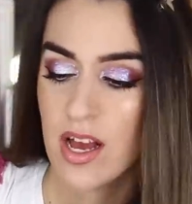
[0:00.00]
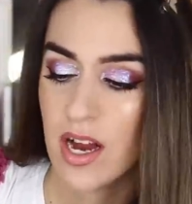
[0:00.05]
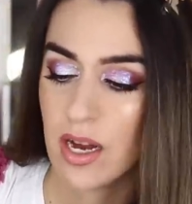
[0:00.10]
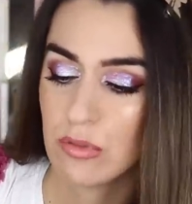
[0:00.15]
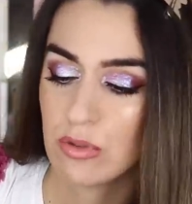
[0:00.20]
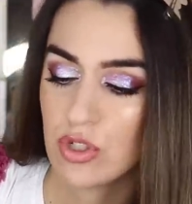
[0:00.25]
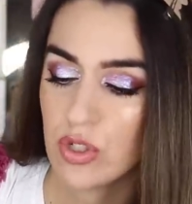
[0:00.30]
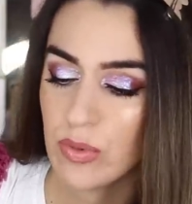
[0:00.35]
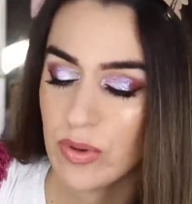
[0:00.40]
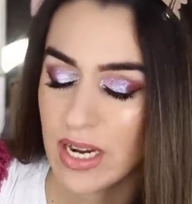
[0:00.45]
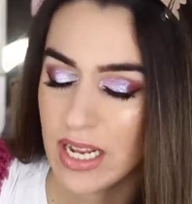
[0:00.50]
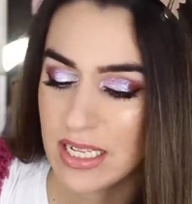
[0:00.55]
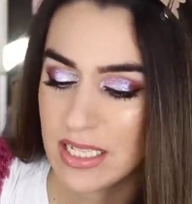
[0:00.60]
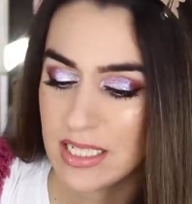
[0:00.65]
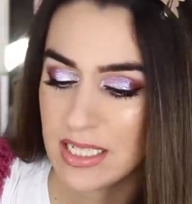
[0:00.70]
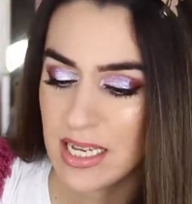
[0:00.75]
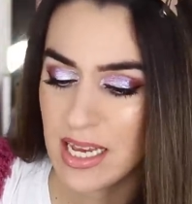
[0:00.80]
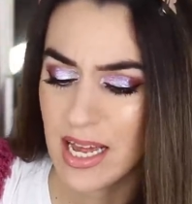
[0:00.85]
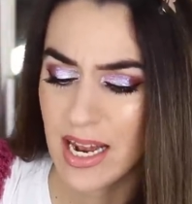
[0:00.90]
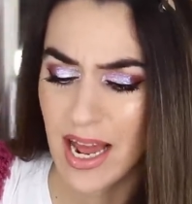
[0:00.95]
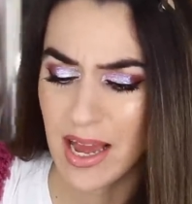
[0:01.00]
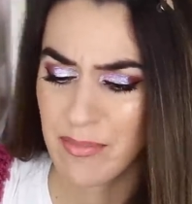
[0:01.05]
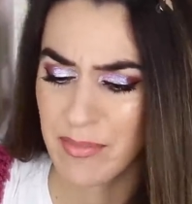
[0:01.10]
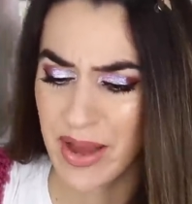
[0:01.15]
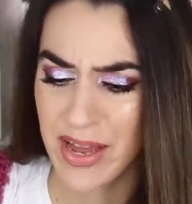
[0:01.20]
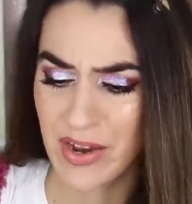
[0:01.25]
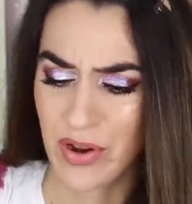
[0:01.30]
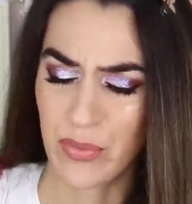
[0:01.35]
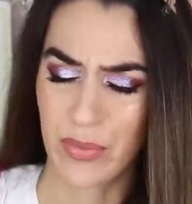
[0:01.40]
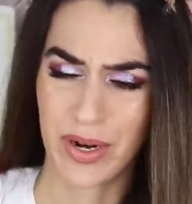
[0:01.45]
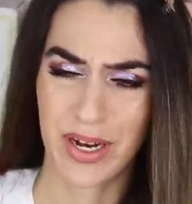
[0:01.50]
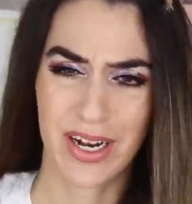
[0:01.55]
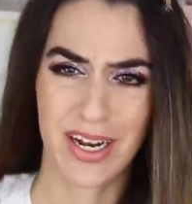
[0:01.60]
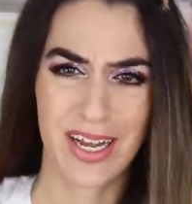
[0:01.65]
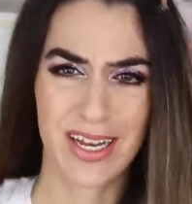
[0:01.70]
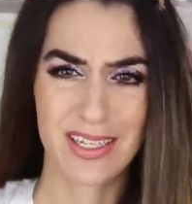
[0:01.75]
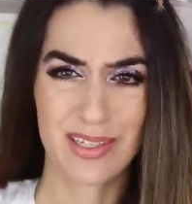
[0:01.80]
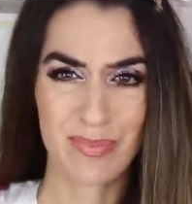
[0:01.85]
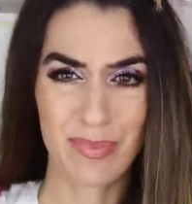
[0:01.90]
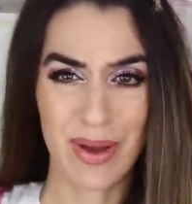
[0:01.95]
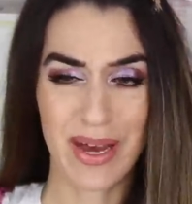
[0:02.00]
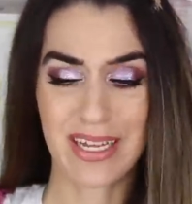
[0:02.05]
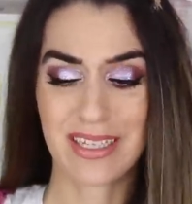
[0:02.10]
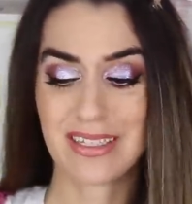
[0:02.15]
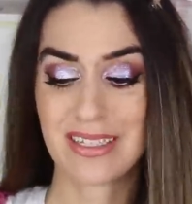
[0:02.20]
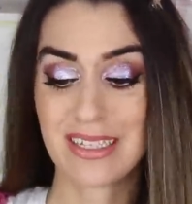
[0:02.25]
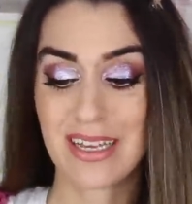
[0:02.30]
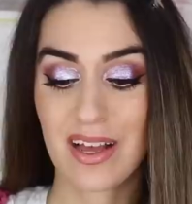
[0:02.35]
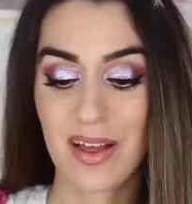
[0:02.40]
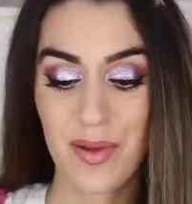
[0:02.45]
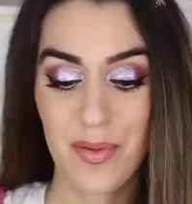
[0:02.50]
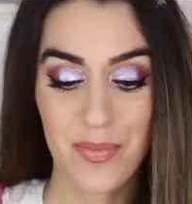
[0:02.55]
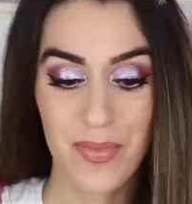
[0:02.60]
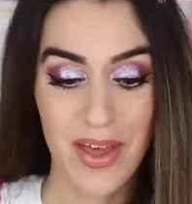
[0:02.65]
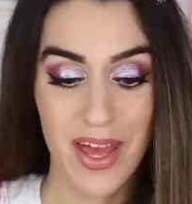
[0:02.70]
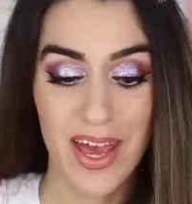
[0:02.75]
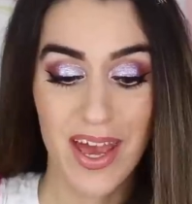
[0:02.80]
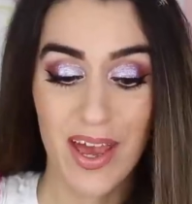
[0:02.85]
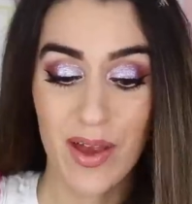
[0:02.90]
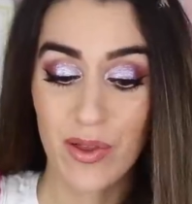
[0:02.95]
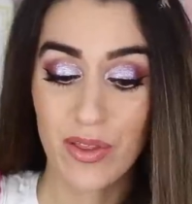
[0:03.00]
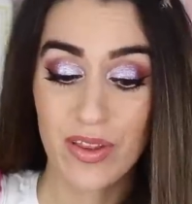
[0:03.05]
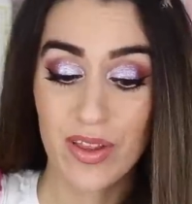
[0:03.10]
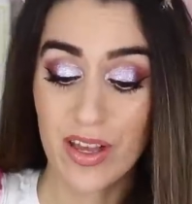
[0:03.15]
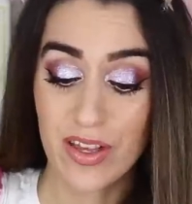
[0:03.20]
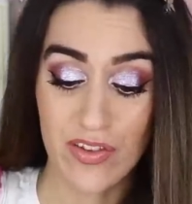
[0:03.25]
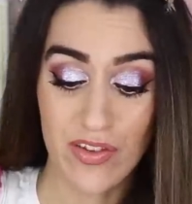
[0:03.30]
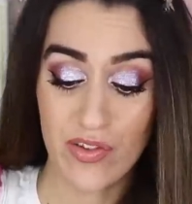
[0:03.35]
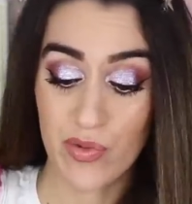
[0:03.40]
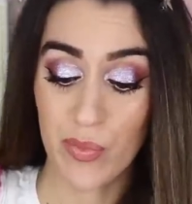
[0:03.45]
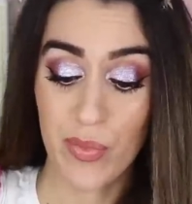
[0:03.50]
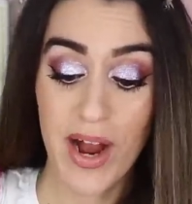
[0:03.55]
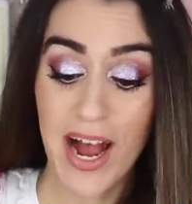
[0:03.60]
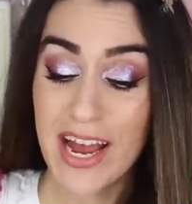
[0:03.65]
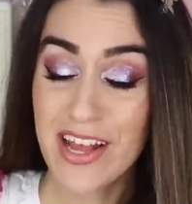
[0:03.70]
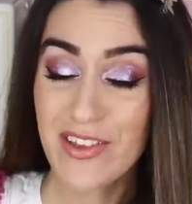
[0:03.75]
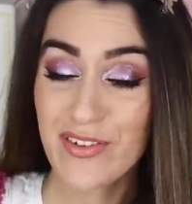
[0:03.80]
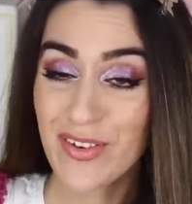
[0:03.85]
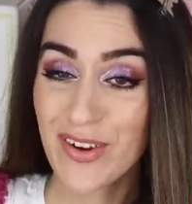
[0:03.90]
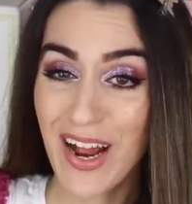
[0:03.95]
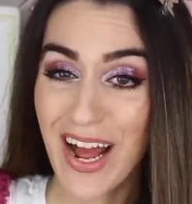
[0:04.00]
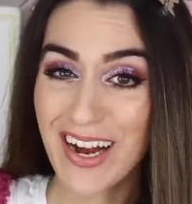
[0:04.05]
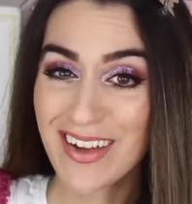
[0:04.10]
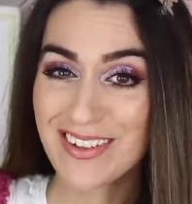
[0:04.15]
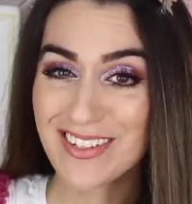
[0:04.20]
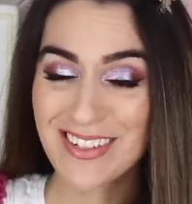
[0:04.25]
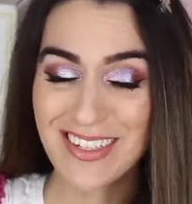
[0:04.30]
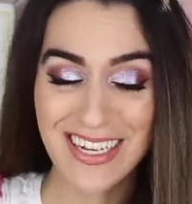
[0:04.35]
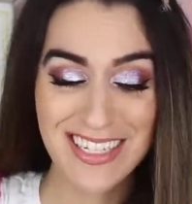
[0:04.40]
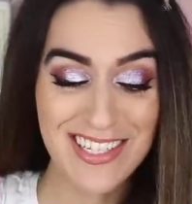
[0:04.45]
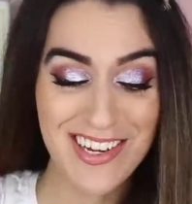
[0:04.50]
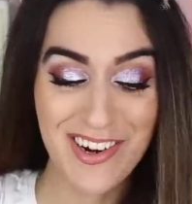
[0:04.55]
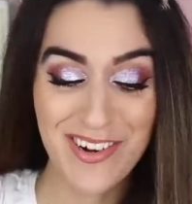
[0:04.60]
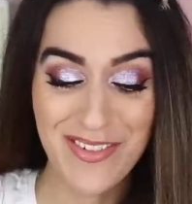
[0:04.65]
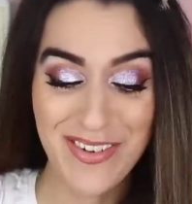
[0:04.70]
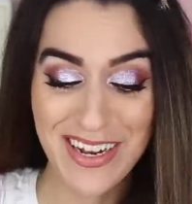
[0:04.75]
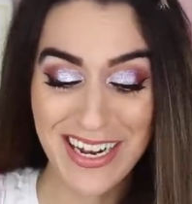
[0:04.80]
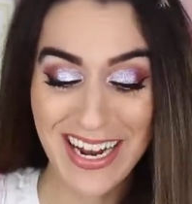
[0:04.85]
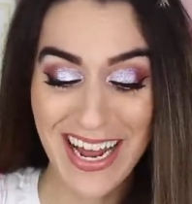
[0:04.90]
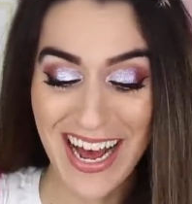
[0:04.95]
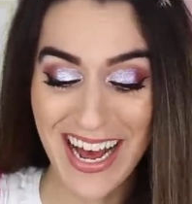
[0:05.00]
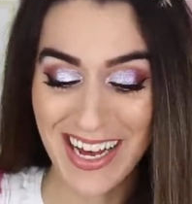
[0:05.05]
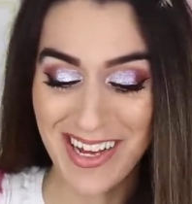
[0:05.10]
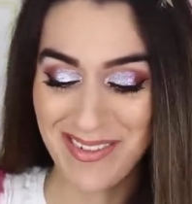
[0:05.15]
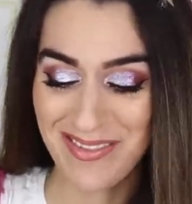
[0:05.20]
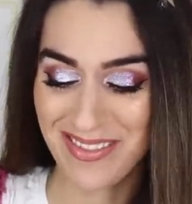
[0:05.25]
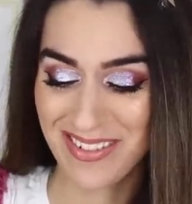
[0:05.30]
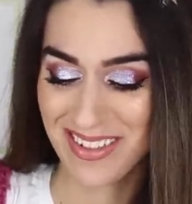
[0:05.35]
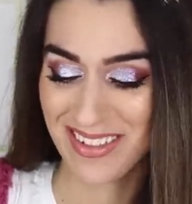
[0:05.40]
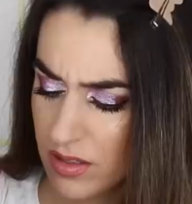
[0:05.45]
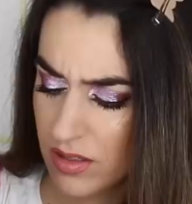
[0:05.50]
I'm sure when I see it I might know what it is, but it's a surprise for now, so let's open it up.